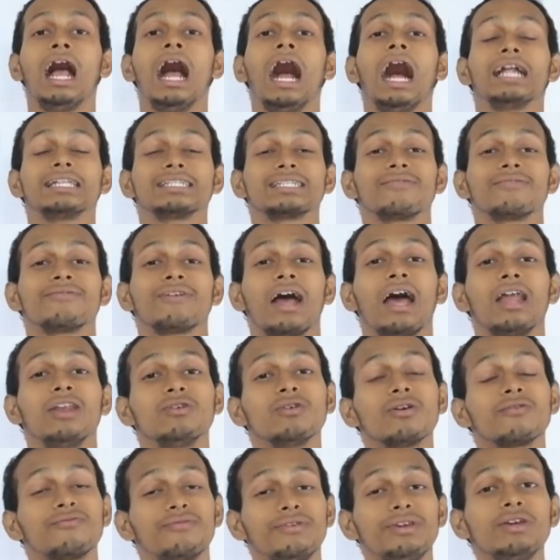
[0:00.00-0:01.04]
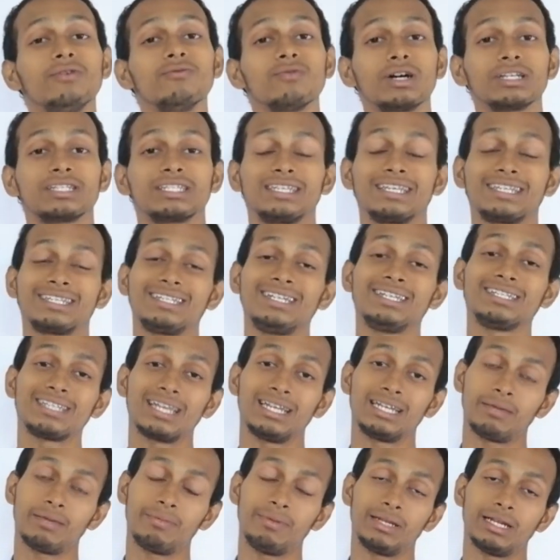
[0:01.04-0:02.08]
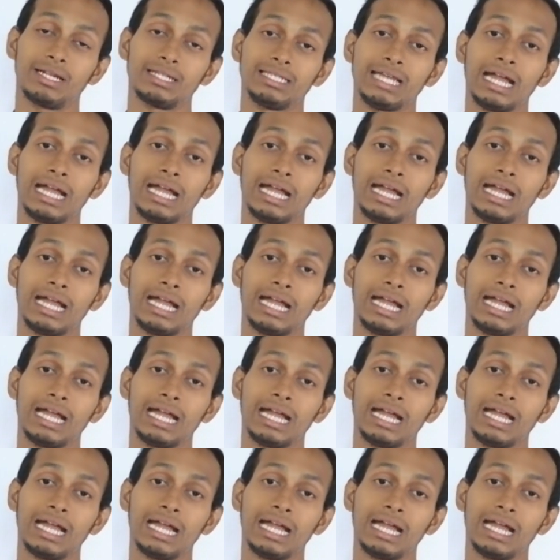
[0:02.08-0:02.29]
and the value of v was 60 centimeter.